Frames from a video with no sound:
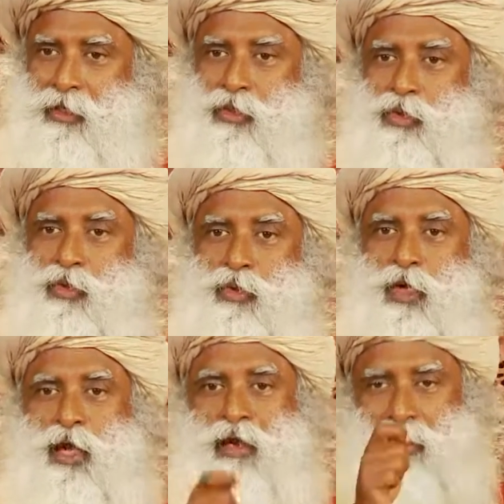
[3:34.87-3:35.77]
you
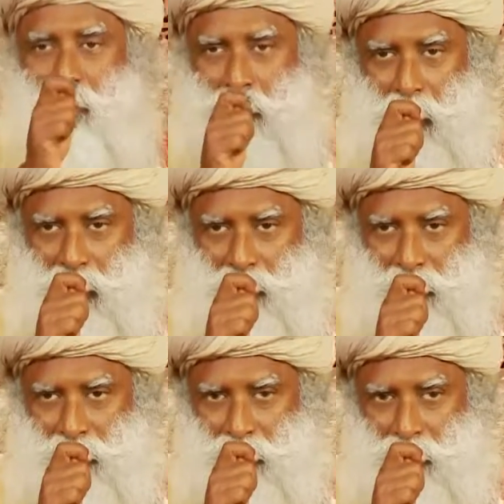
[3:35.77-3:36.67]
held a
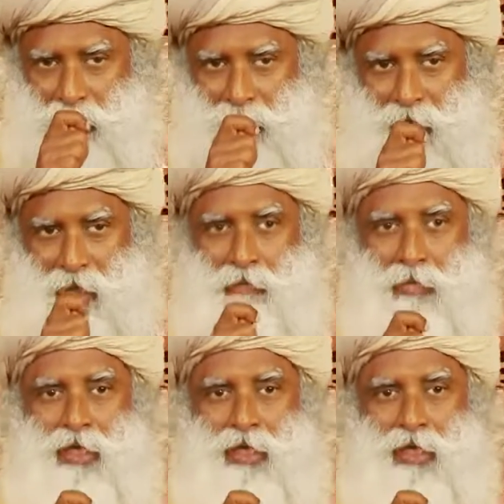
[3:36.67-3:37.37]
mask and